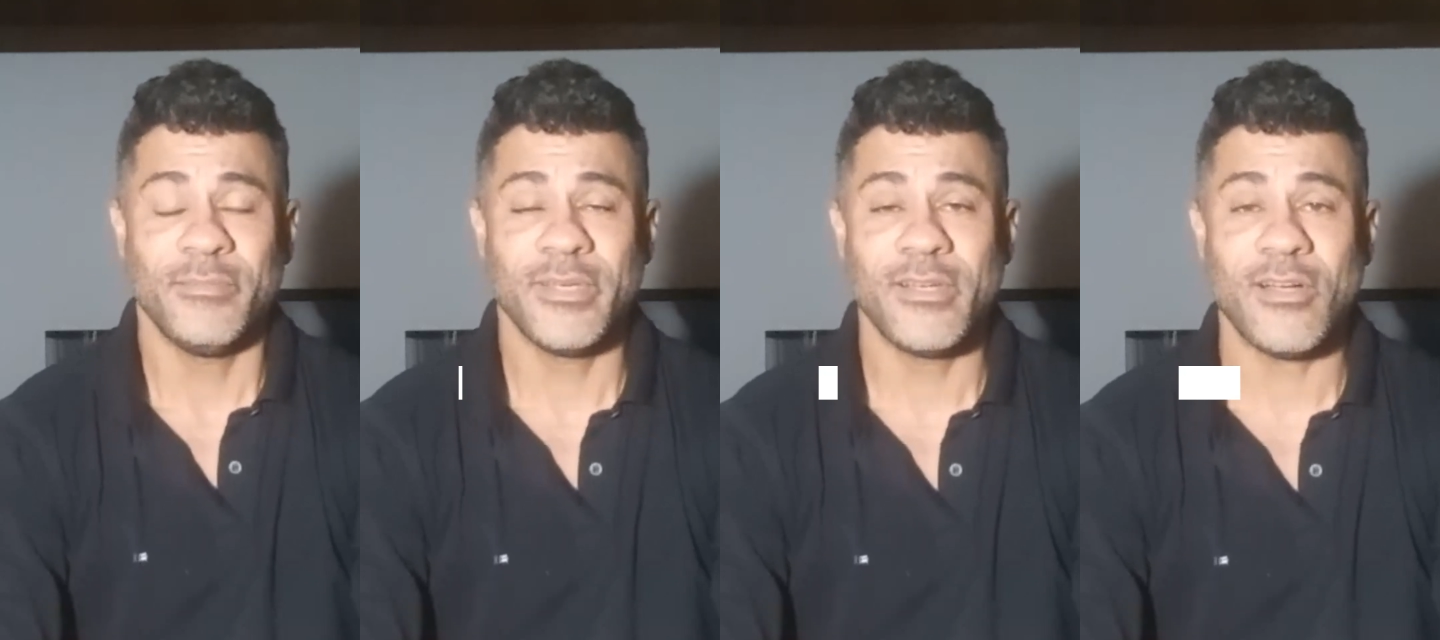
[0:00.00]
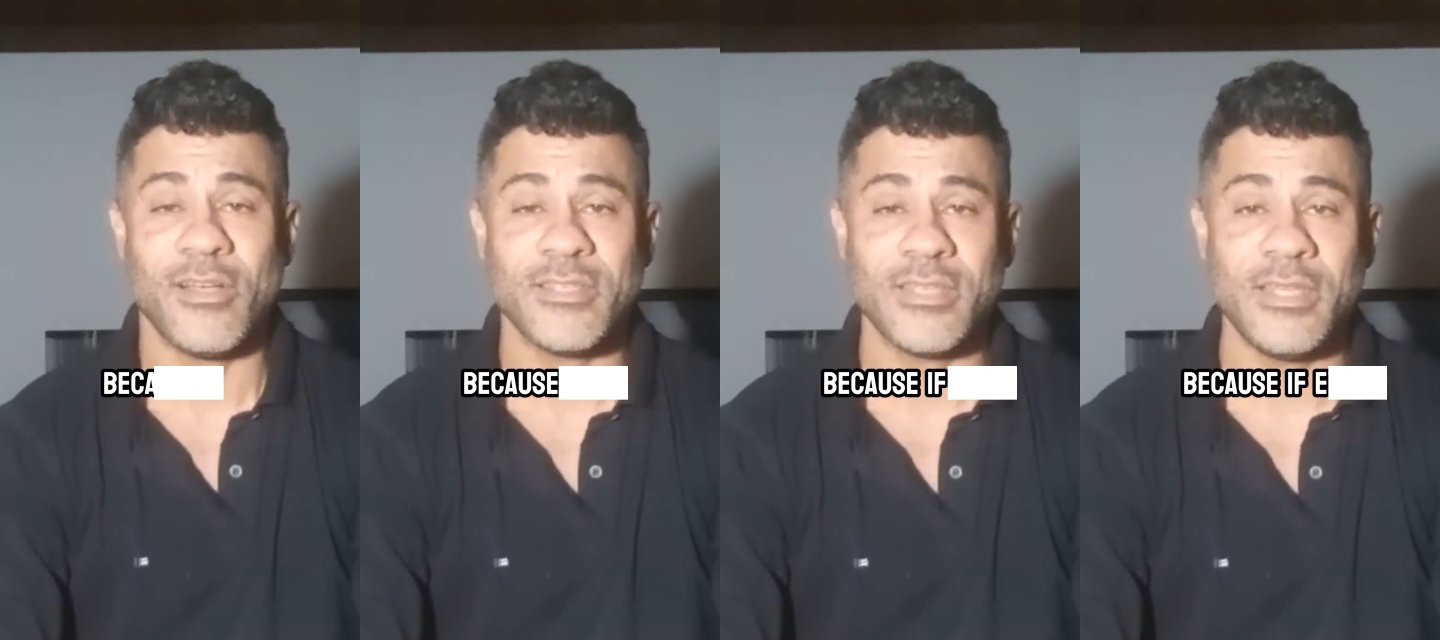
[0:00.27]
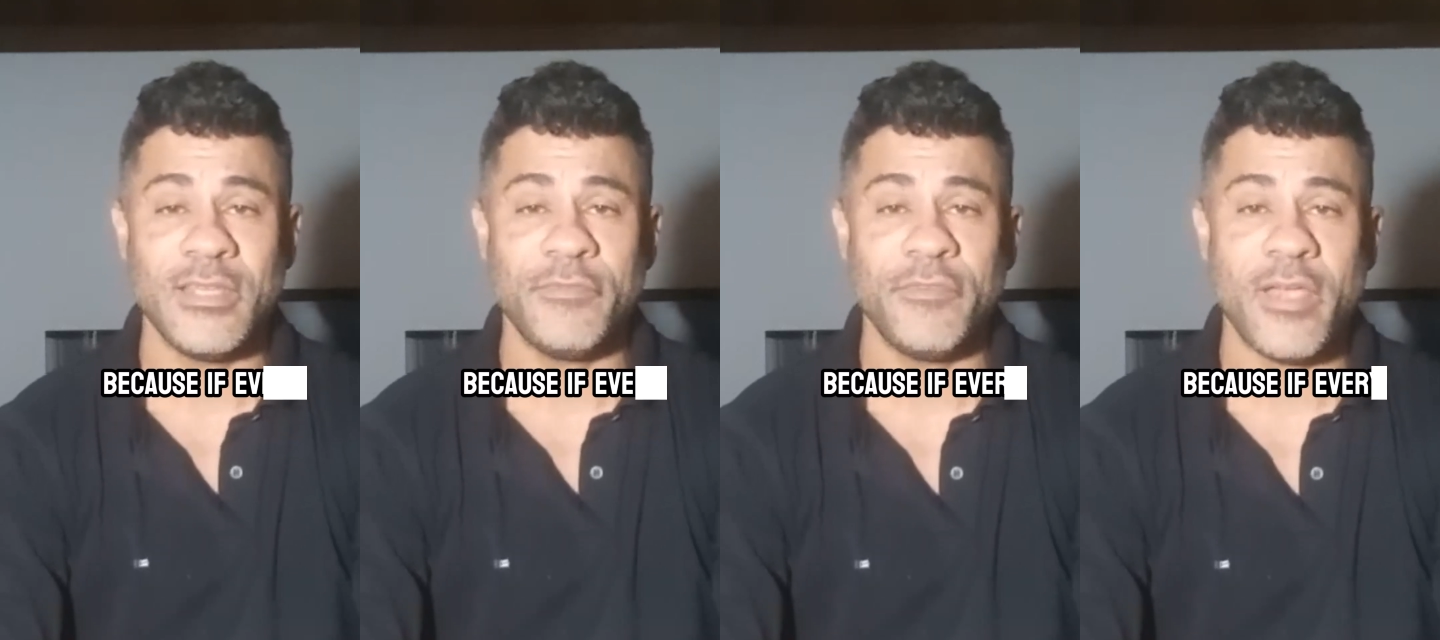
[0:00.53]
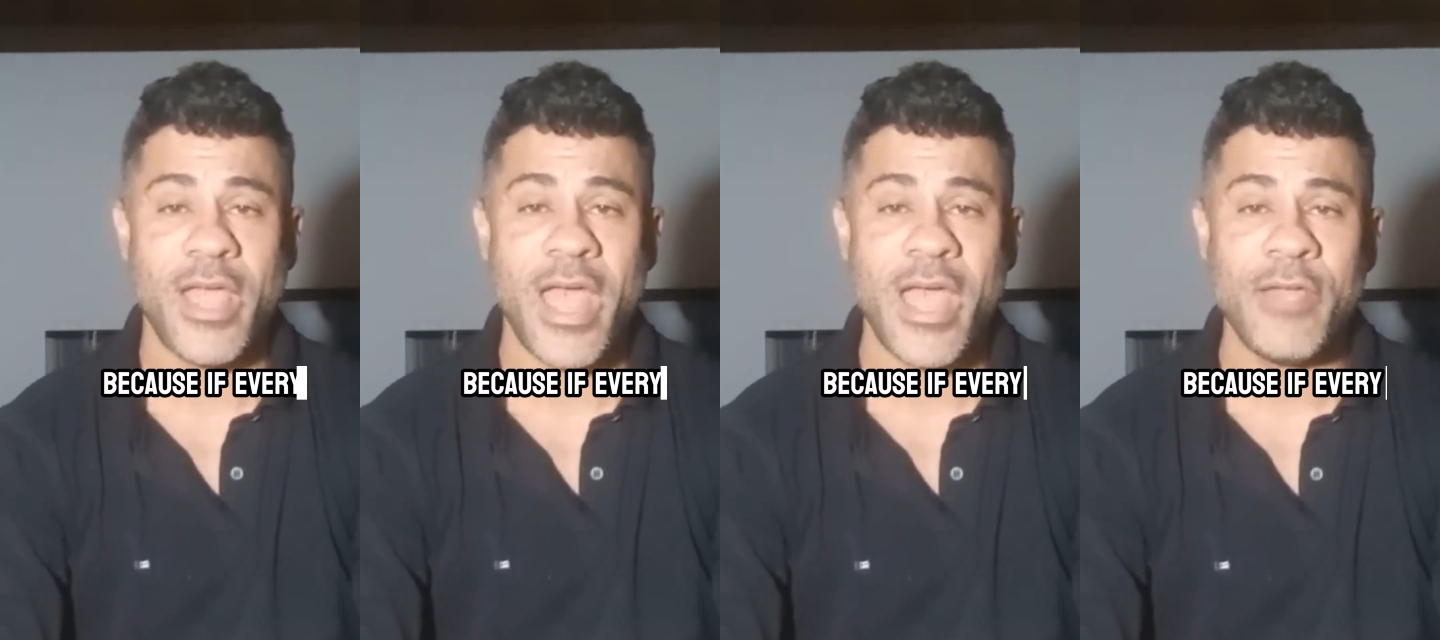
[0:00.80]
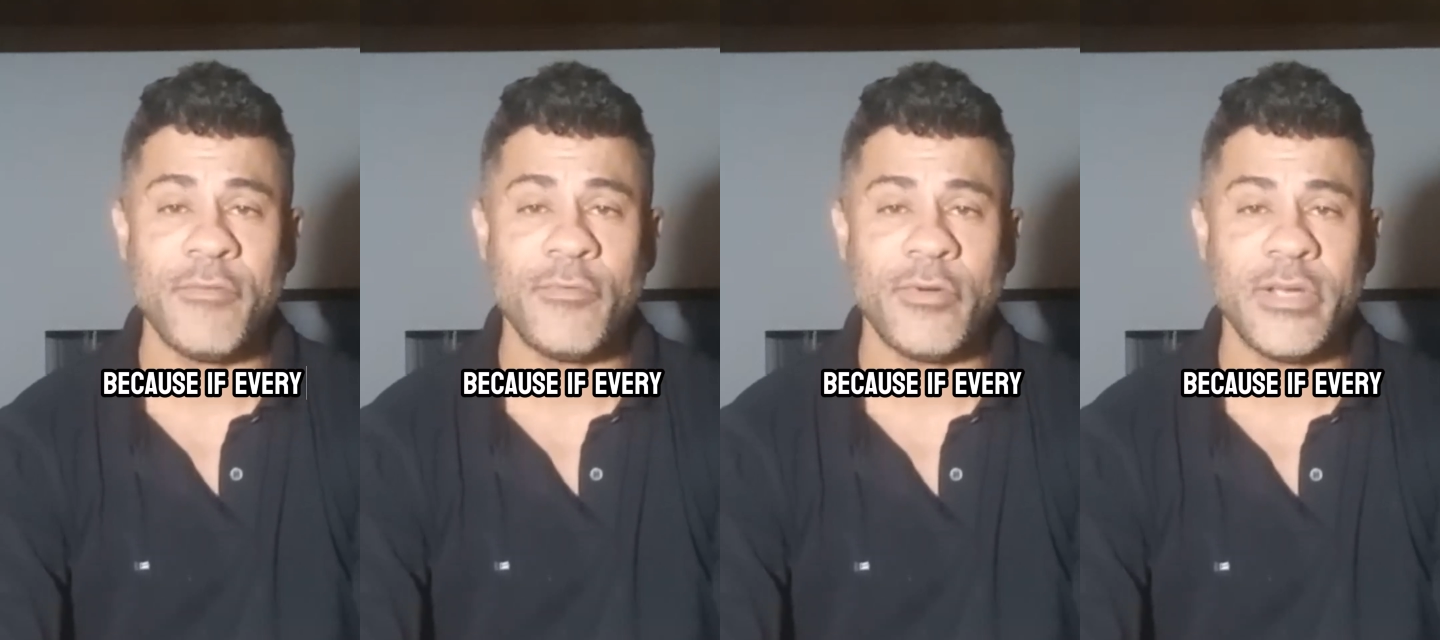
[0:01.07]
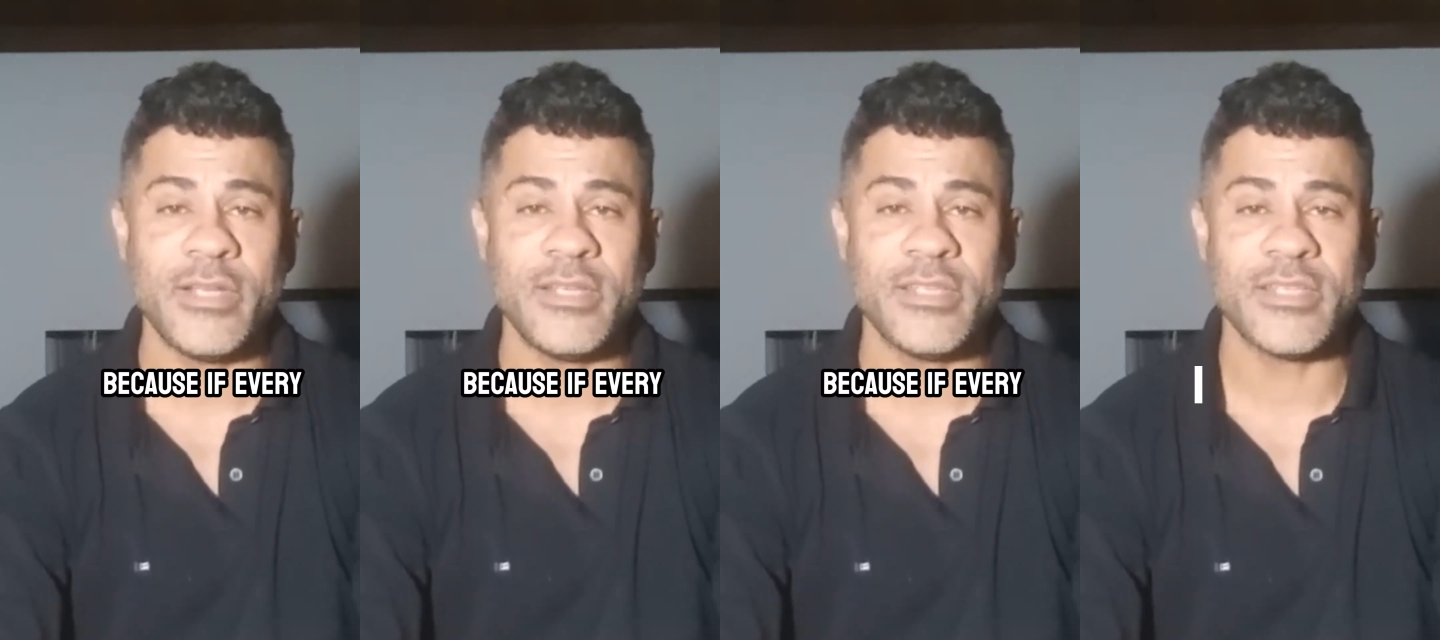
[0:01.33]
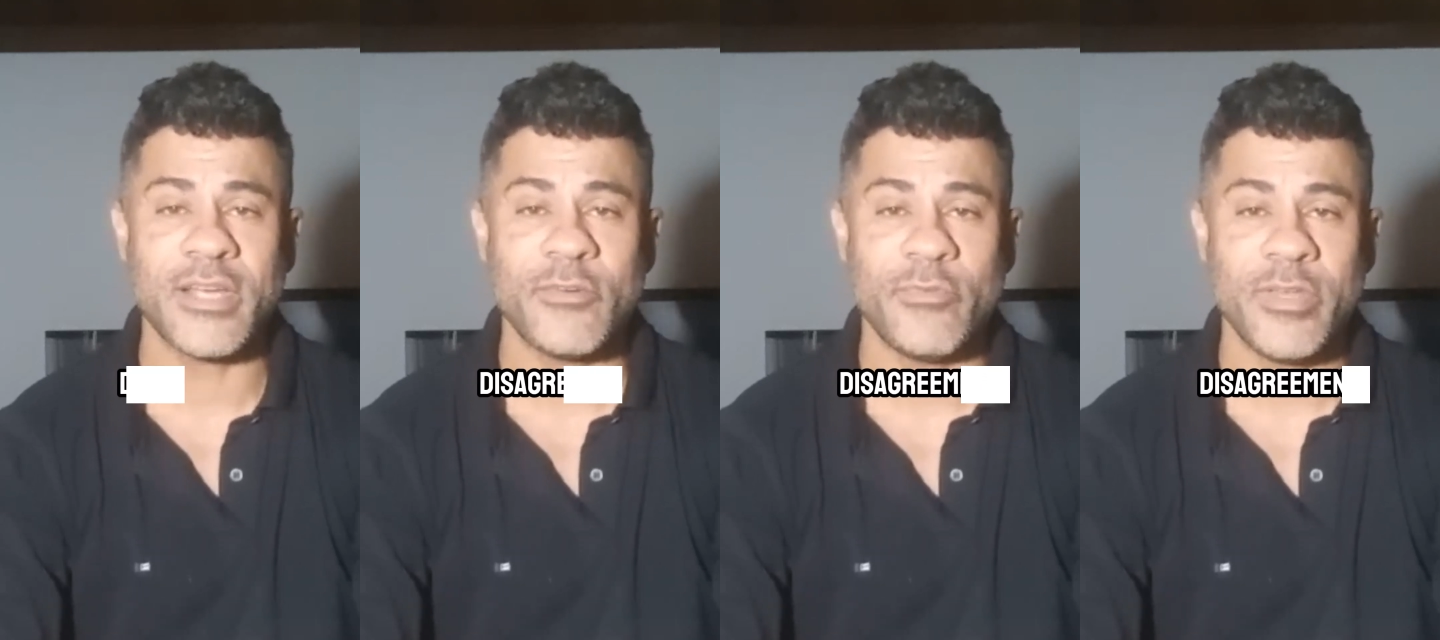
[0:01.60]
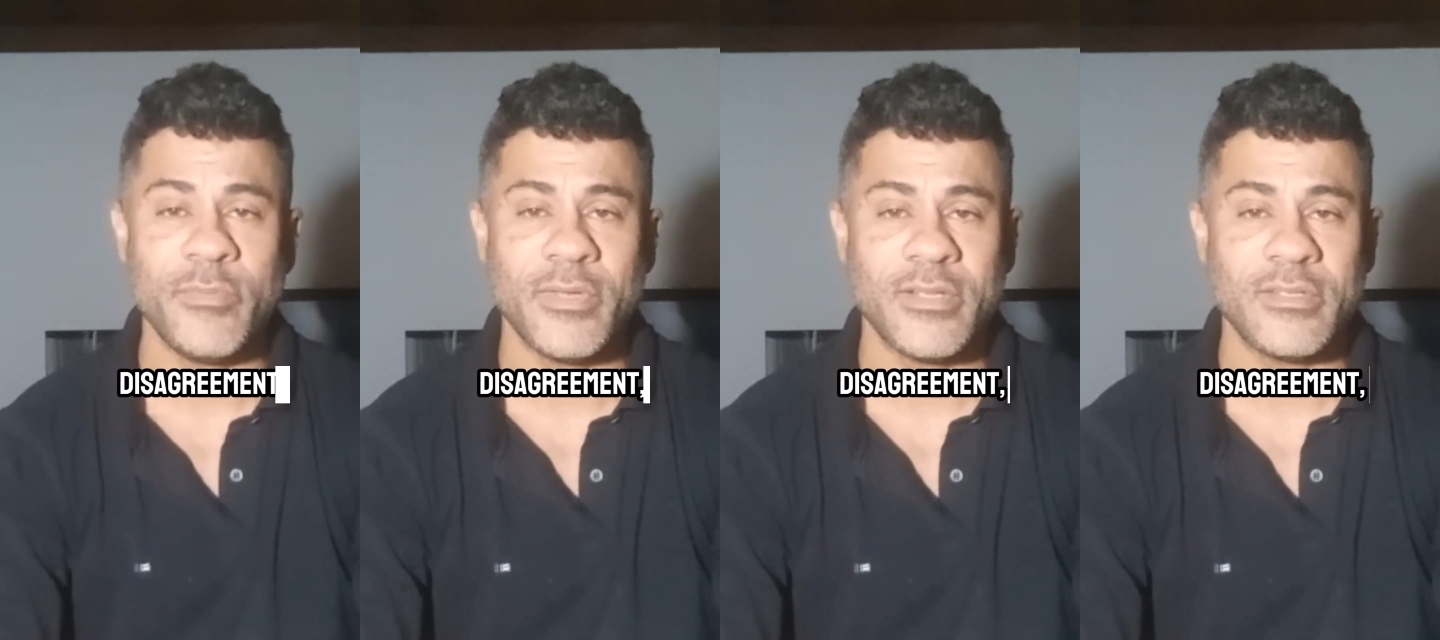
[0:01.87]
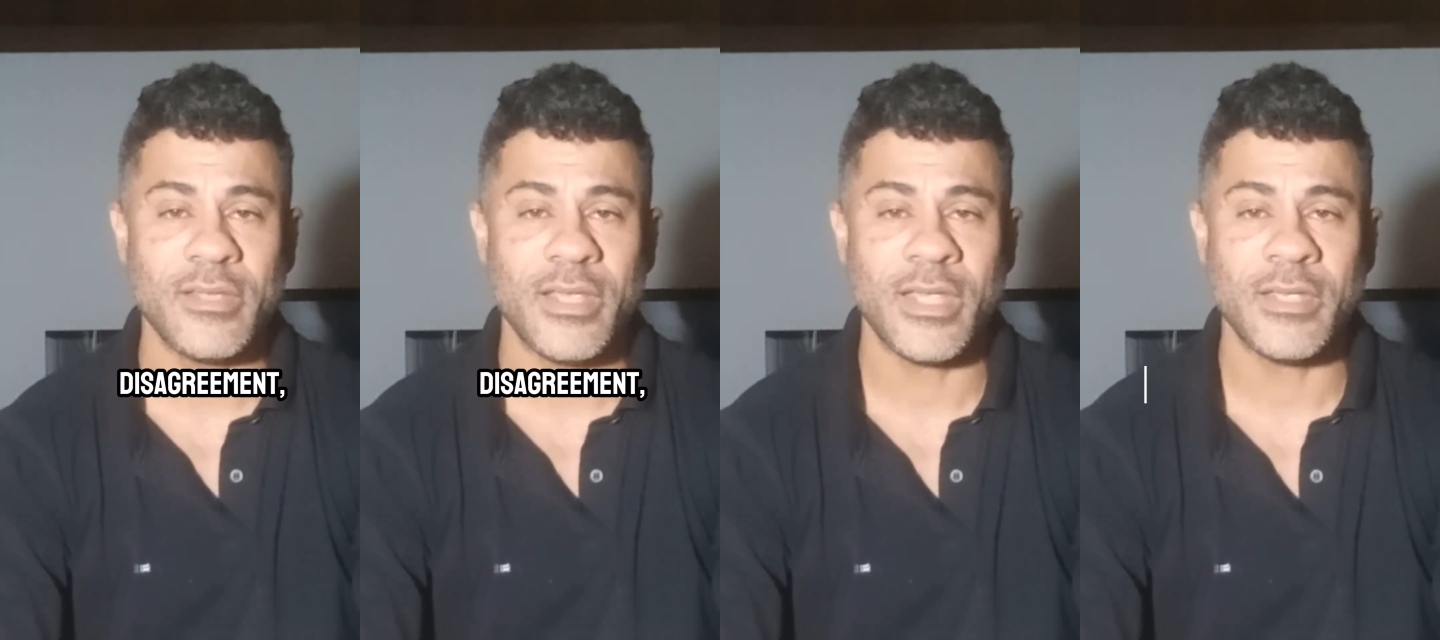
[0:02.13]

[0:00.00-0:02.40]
because if every disagreement,